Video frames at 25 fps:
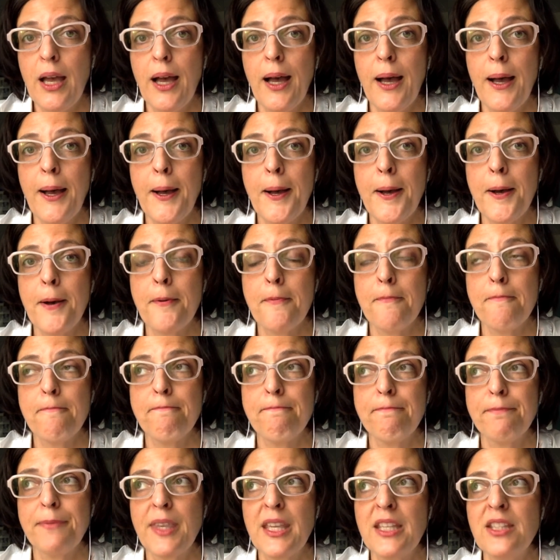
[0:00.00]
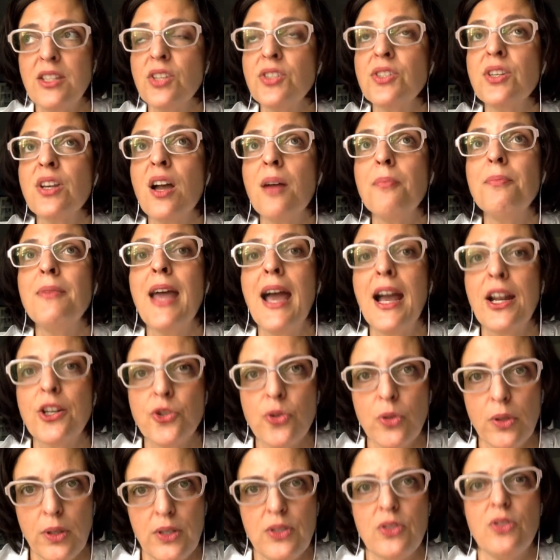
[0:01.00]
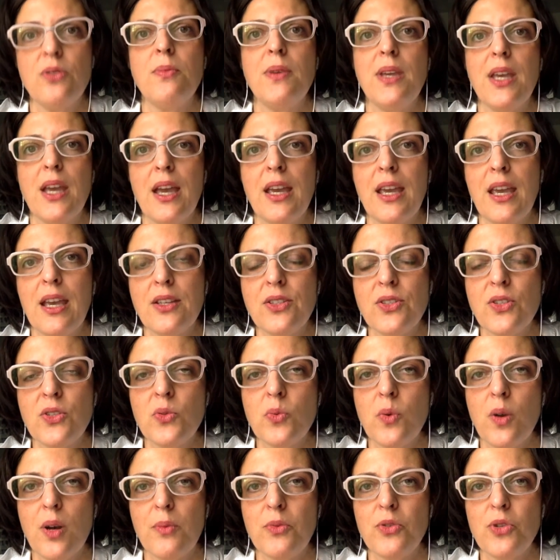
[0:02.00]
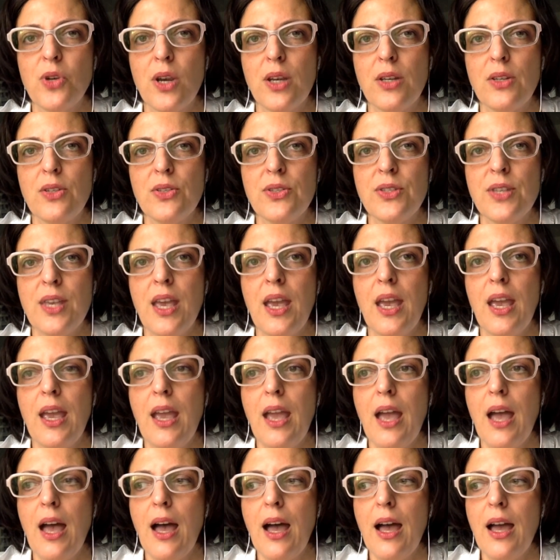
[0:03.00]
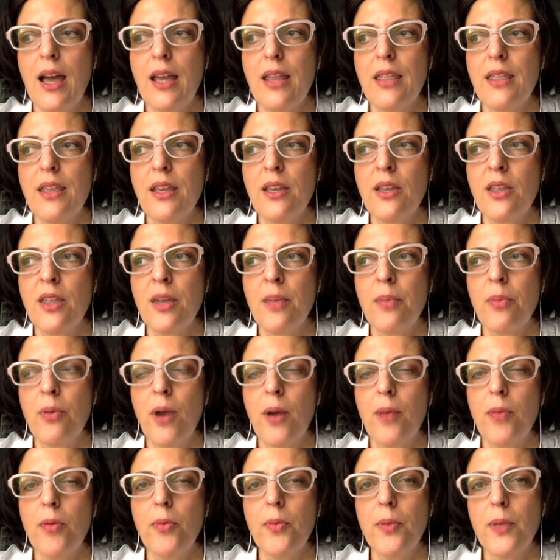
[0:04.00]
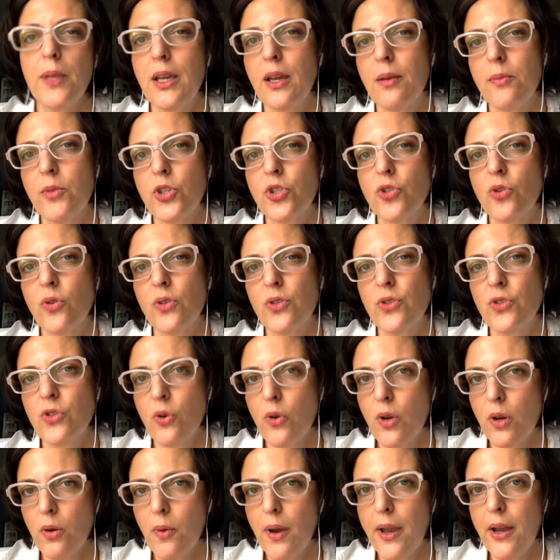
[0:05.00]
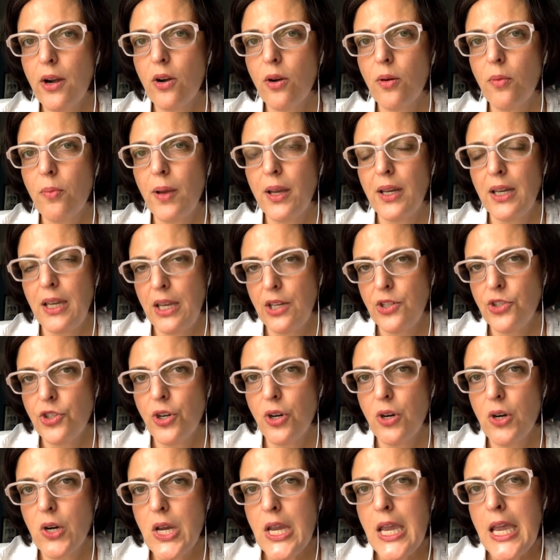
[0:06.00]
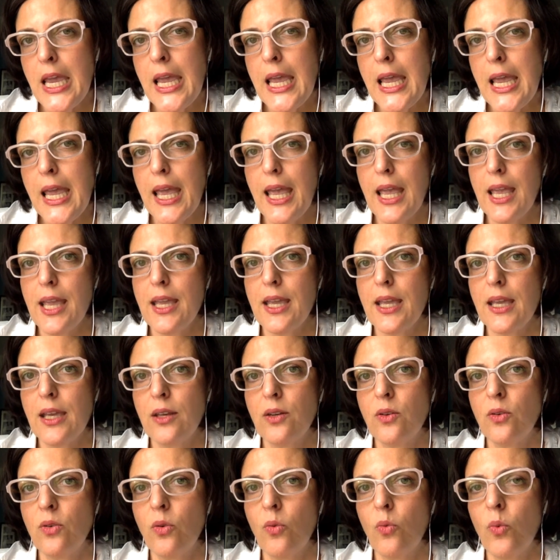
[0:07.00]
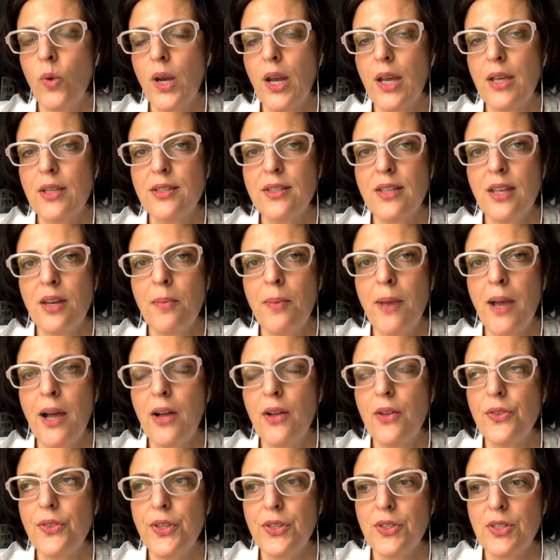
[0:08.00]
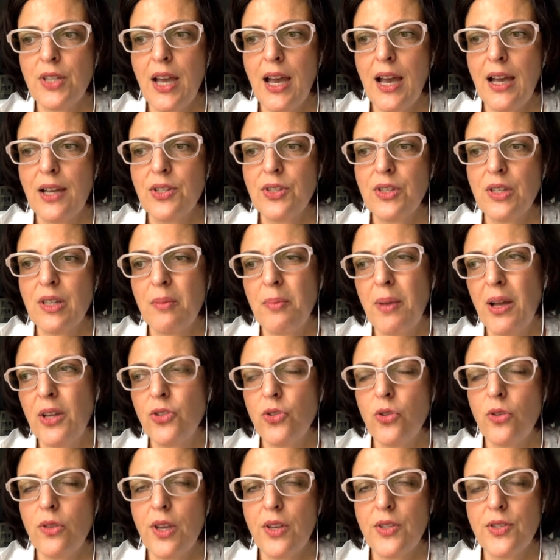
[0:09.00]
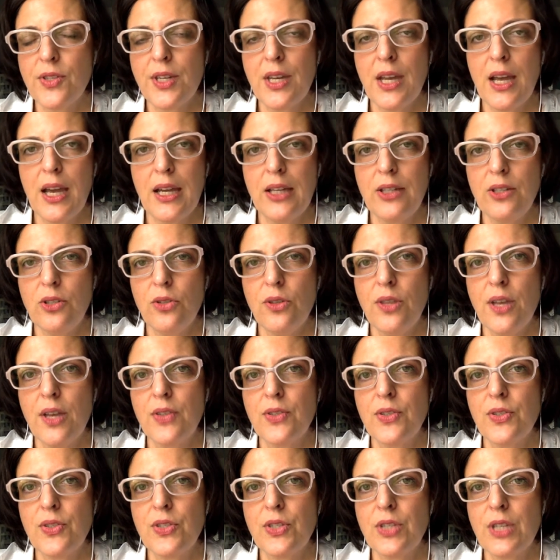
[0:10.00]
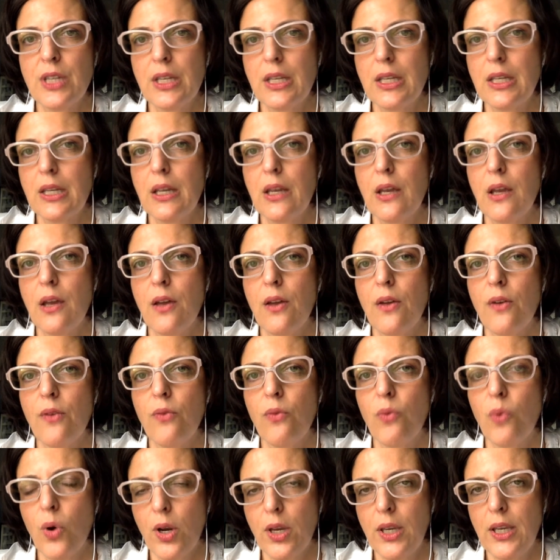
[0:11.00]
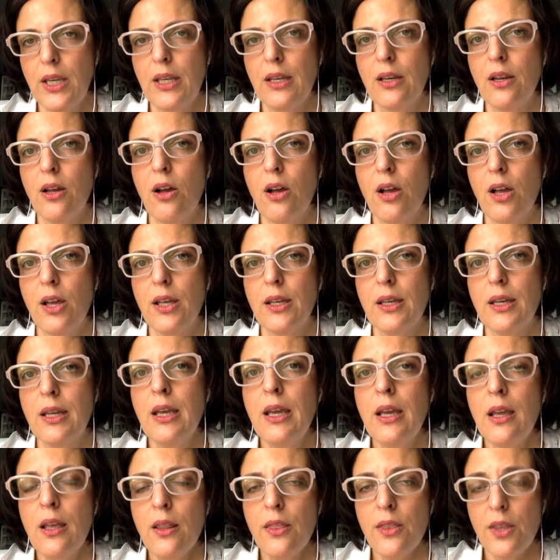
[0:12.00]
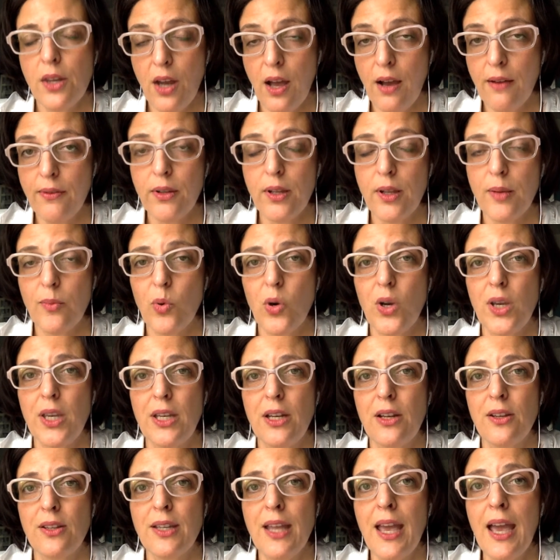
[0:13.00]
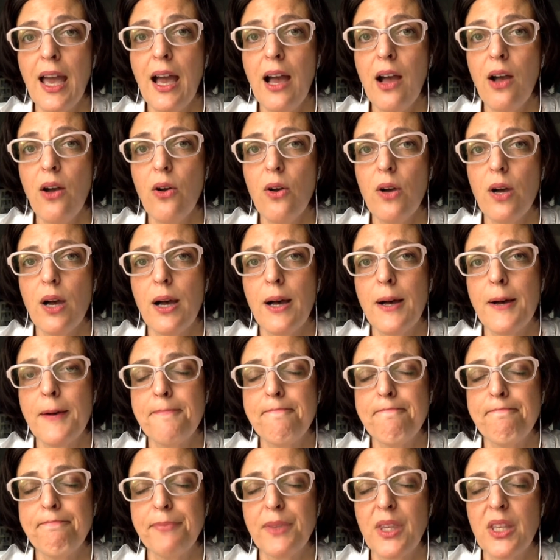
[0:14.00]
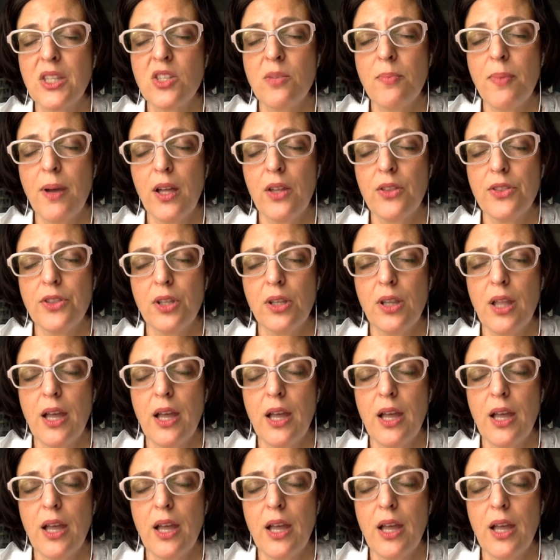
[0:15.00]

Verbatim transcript: um, it doesn't come naturally to me, I guess, is what I'm trying to say. I think that probably I'm a short story writer by nature, and when I set about the task about two thousand nine, two thousand ten of working on the novel I'm working on now, um, it's about the